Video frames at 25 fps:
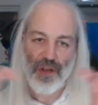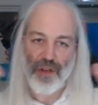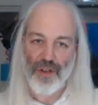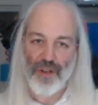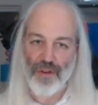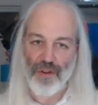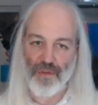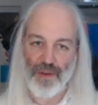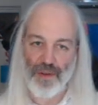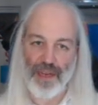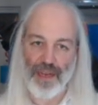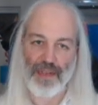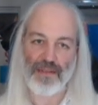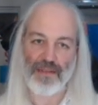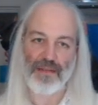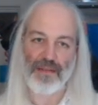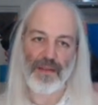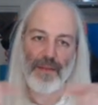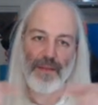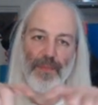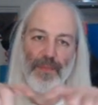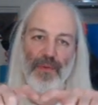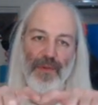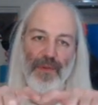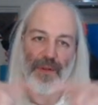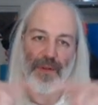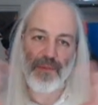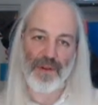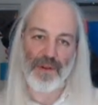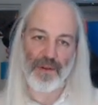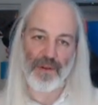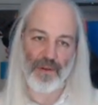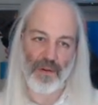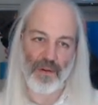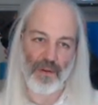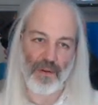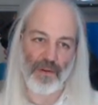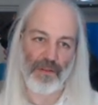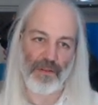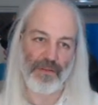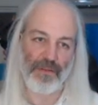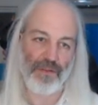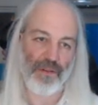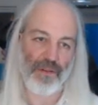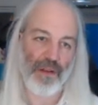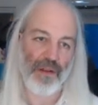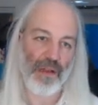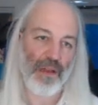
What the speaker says: create the perimeter of